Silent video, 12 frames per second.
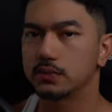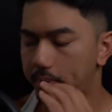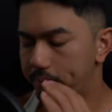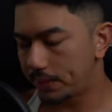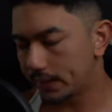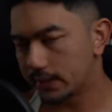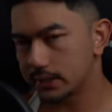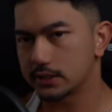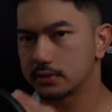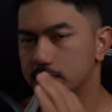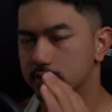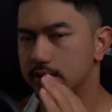The
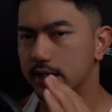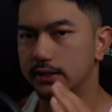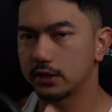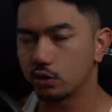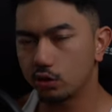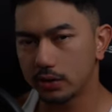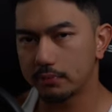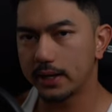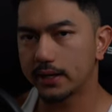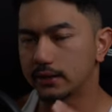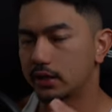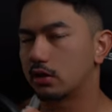biggest mistake that you can
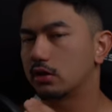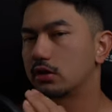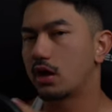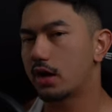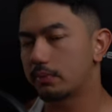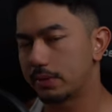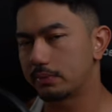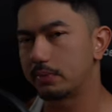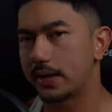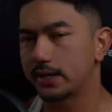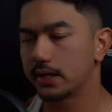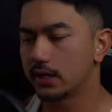make and that a lot of people
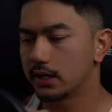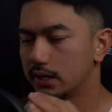make